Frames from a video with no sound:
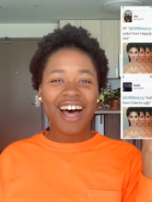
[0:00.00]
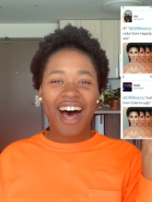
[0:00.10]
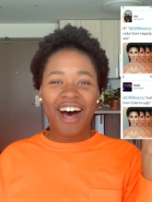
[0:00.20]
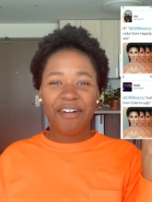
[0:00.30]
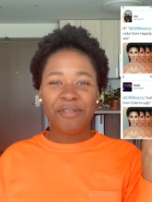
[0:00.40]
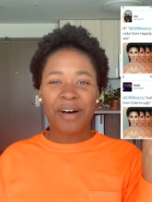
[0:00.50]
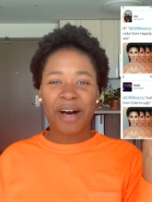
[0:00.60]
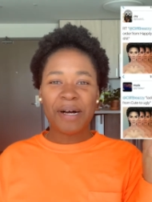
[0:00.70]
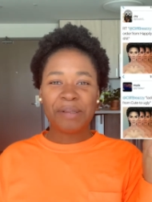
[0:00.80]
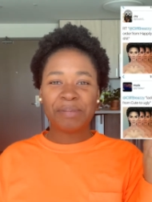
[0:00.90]
of
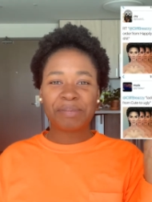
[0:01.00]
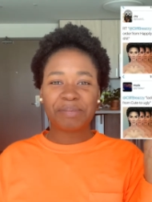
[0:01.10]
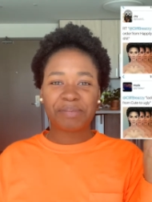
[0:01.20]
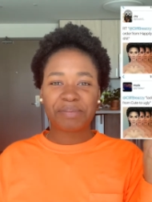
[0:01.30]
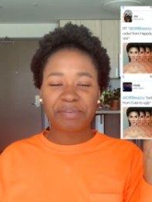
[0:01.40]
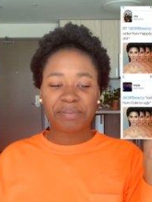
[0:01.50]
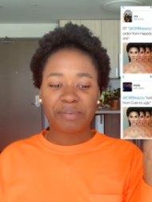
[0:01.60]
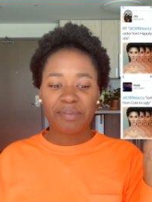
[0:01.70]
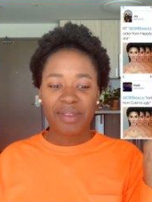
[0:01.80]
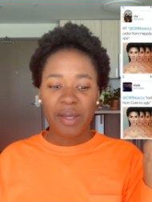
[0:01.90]
um,
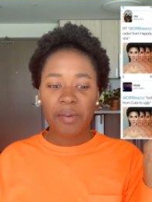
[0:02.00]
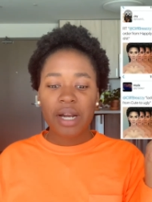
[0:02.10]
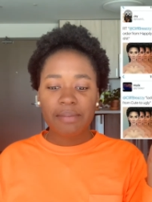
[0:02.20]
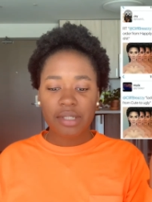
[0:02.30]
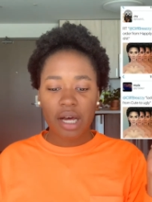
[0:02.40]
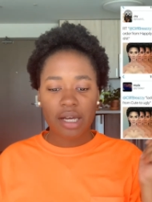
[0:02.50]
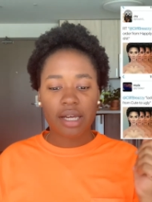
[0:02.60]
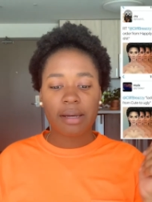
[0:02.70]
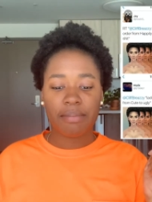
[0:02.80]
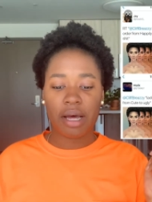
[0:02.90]
what I'm
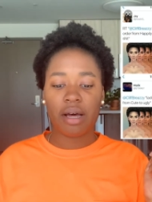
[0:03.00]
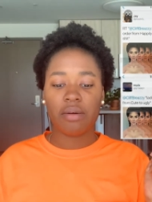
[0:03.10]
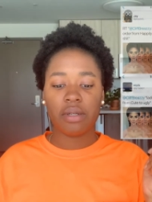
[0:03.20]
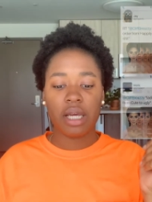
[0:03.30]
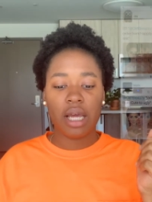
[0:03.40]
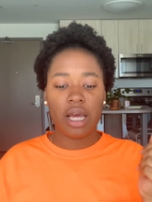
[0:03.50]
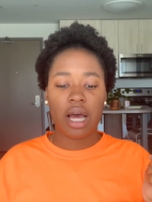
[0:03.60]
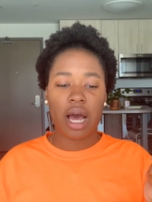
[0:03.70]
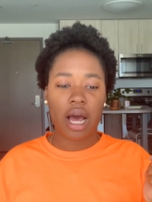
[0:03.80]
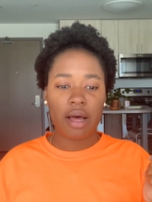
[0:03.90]
talking about.
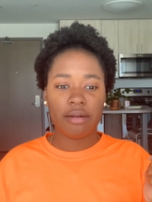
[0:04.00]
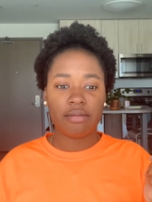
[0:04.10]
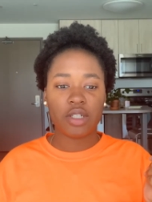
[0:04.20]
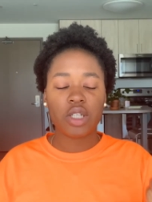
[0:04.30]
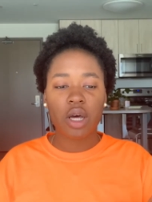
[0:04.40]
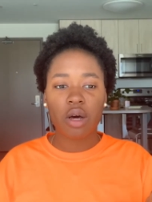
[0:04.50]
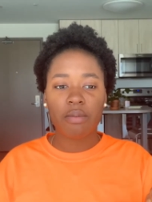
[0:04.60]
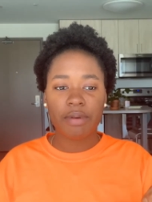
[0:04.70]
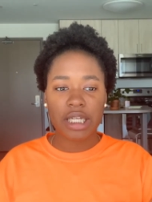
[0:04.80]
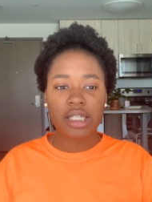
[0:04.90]
Um,
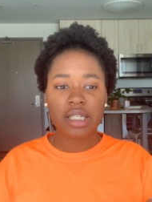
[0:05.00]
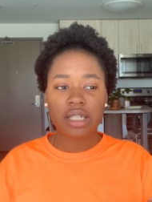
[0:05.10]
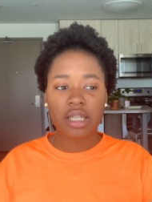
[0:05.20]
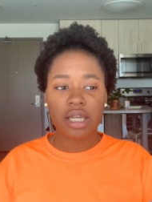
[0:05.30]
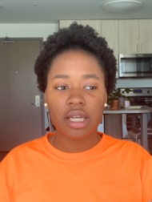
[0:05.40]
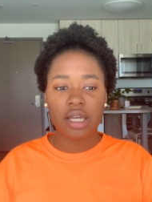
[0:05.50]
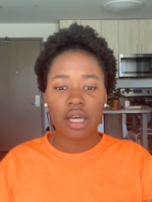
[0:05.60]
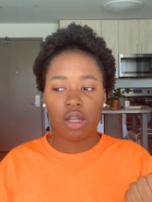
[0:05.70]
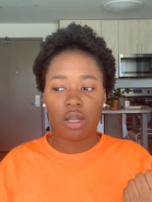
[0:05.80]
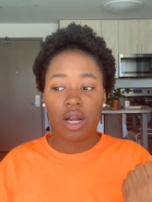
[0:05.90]
so basically
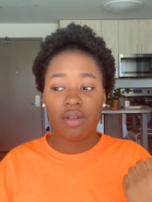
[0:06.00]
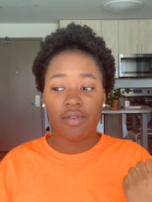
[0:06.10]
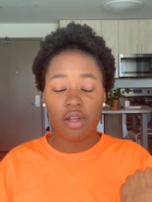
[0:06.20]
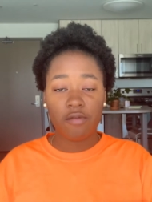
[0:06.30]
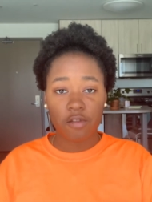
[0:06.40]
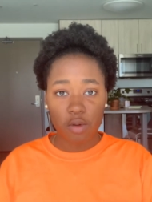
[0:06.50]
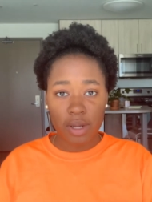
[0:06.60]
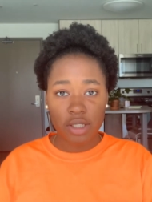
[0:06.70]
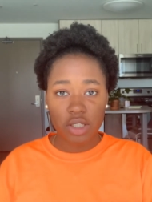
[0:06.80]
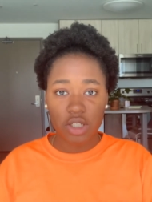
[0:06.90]
a lot of
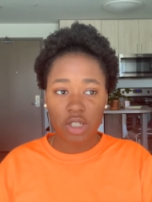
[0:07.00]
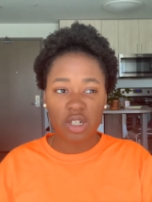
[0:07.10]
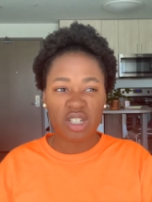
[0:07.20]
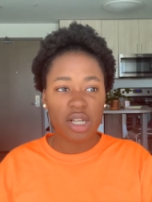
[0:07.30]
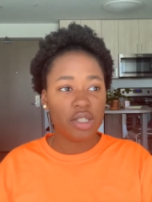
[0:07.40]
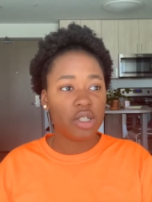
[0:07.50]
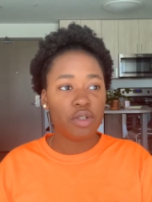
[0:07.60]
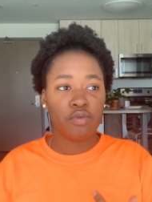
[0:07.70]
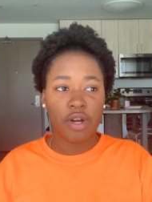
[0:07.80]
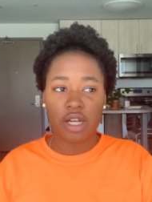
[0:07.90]
influencers and just
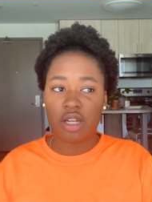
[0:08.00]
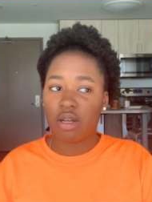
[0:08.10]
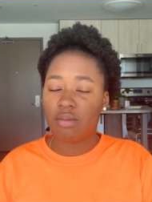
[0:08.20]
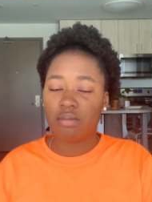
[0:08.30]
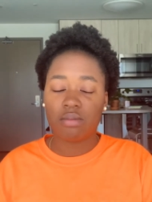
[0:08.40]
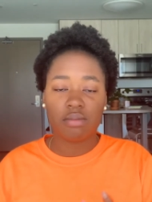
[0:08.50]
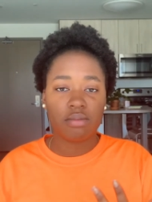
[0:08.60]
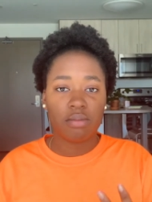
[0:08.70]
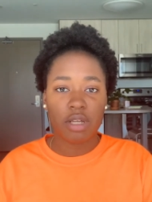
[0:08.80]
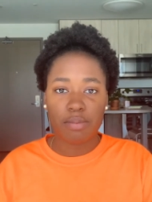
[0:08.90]
random
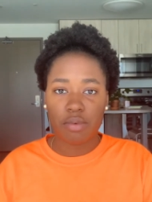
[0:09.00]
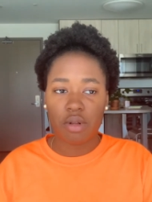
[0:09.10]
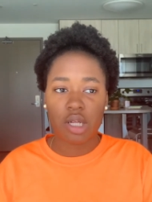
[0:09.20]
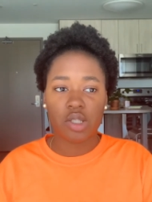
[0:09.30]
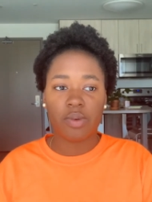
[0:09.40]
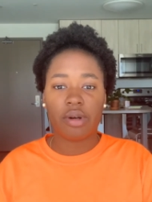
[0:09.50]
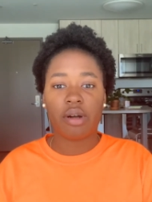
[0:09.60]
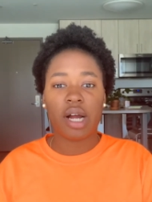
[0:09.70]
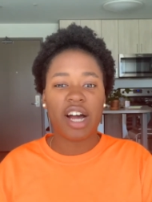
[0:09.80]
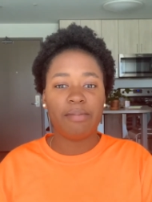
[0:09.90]
people on Twitter
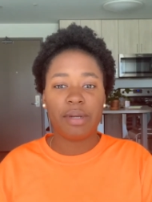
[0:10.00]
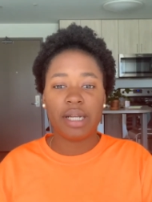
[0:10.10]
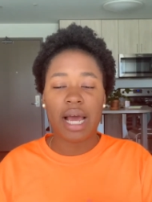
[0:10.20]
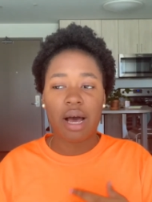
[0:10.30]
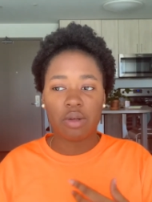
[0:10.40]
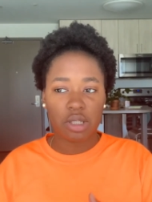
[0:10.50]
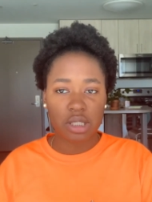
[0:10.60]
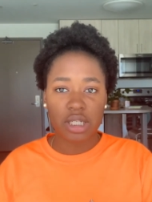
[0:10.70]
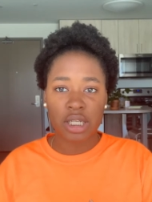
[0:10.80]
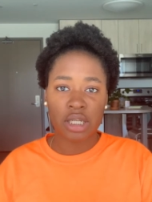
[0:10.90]
have been
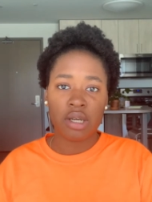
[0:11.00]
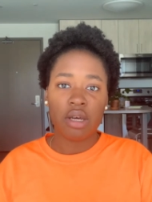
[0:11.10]
ousted